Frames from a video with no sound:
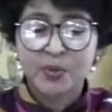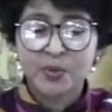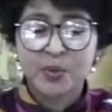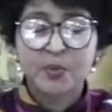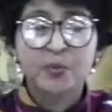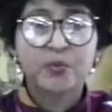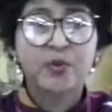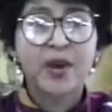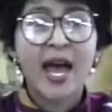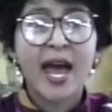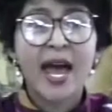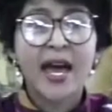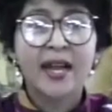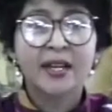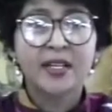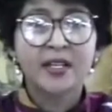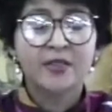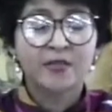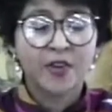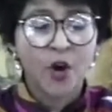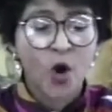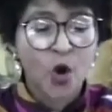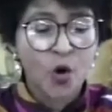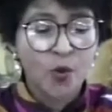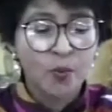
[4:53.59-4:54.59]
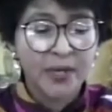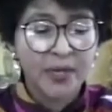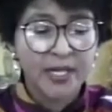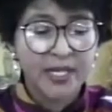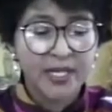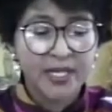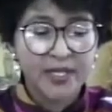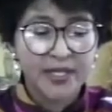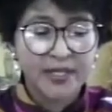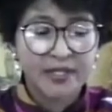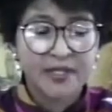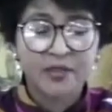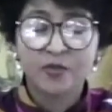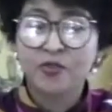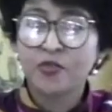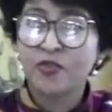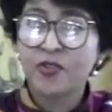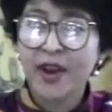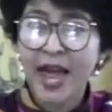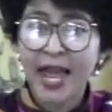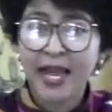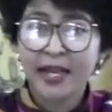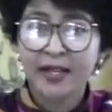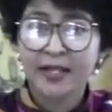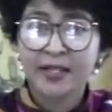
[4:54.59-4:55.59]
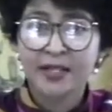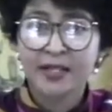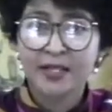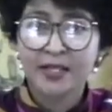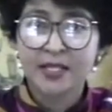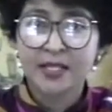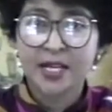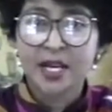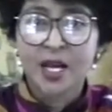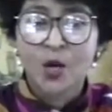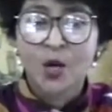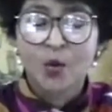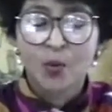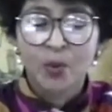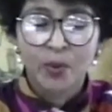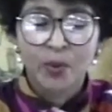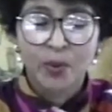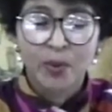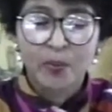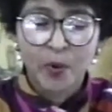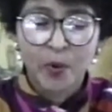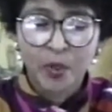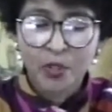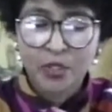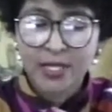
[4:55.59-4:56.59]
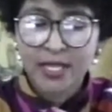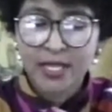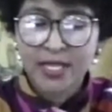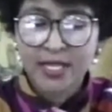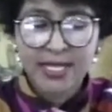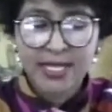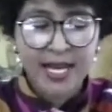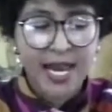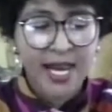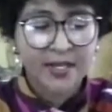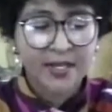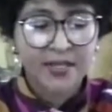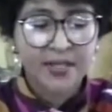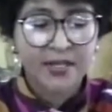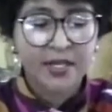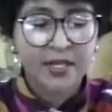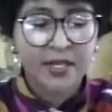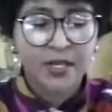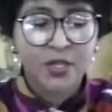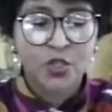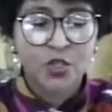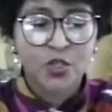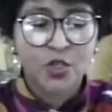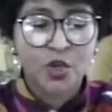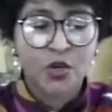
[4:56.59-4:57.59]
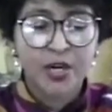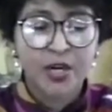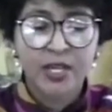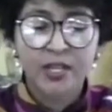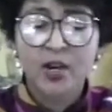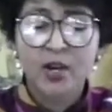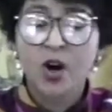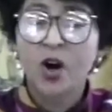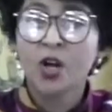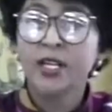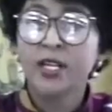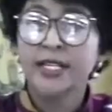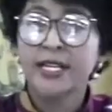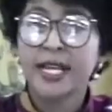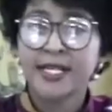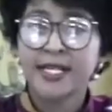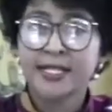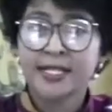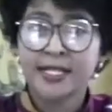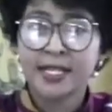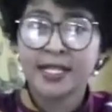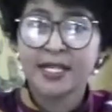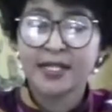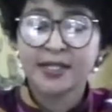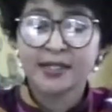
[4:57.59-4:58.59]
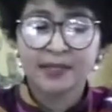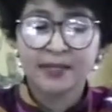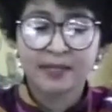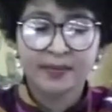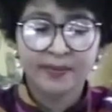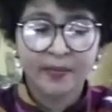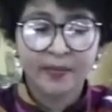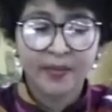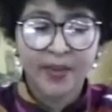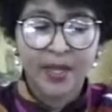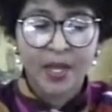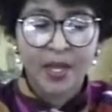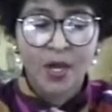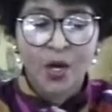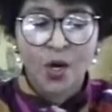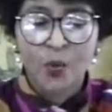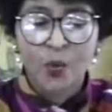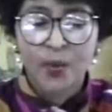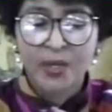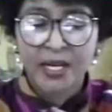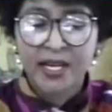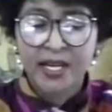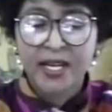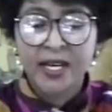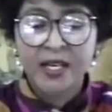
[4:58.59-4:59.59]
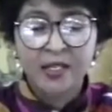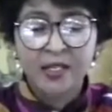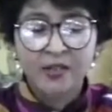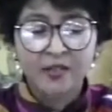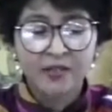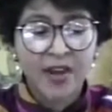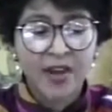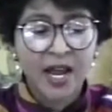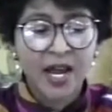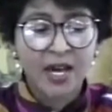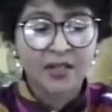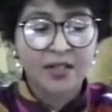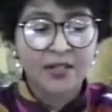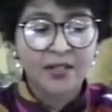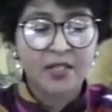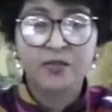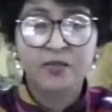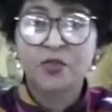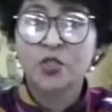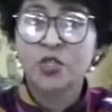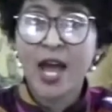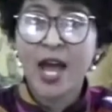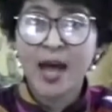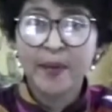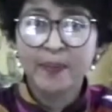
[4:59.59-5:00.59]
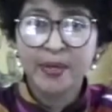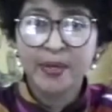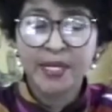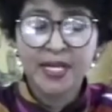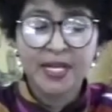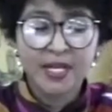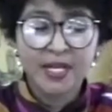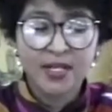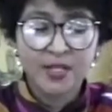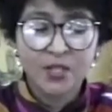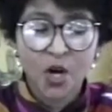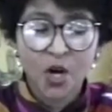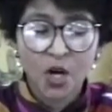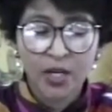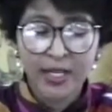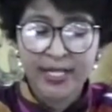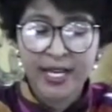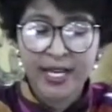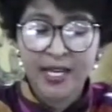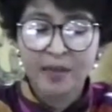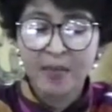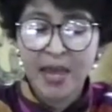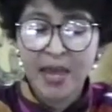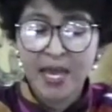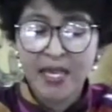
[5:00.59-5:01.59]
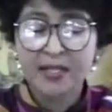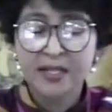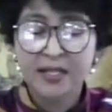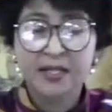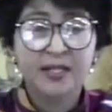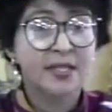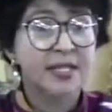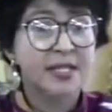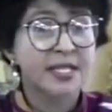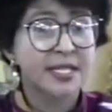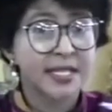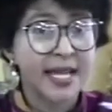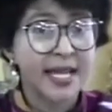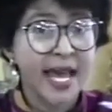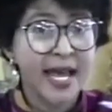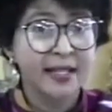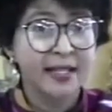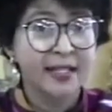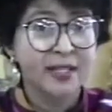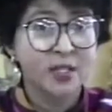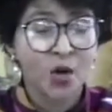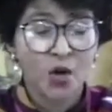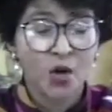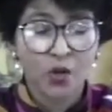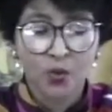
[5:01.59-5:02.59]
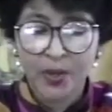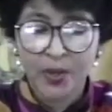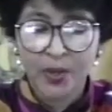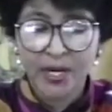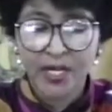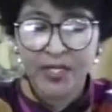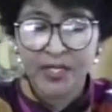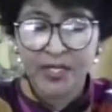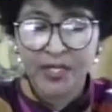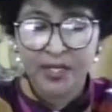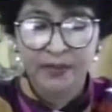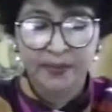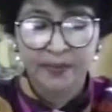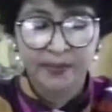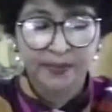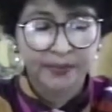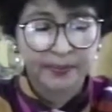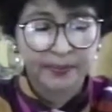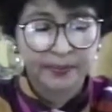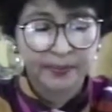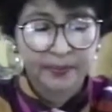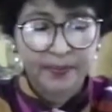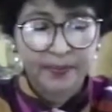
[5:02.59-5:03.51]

Prince Philip's brand of homeliness and frankness will be put to the test during the holiday season when an influx of Japanese holidaymakers descend on Windsor.